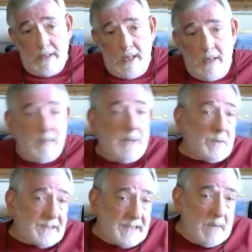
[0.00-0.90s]

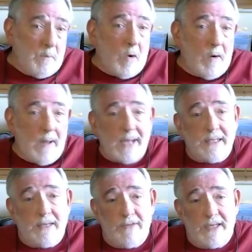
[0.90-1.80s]
People see more
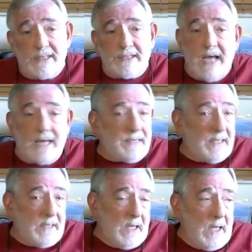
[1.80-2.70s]
activity. It's not
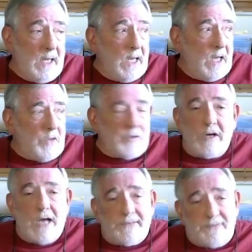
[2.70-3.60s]
that they're
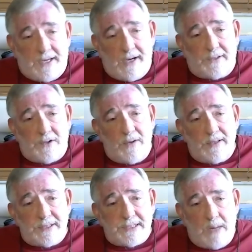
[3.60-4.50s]
not there during
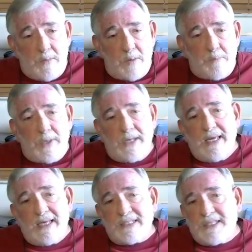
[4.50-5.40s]
the summer, but
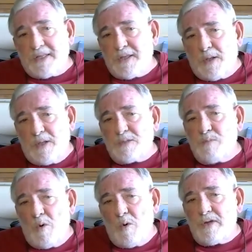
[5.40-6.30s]
it's that there's
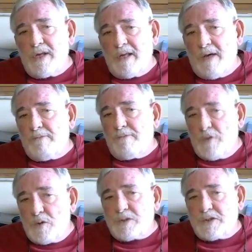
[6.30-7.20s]
more than enough
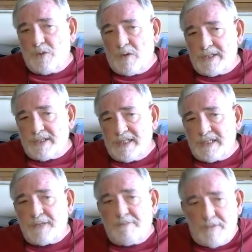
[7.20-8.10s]
food
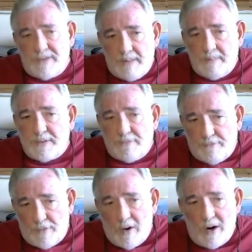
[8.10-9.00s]
sources for them to
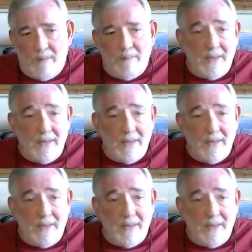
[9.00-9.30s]
farm,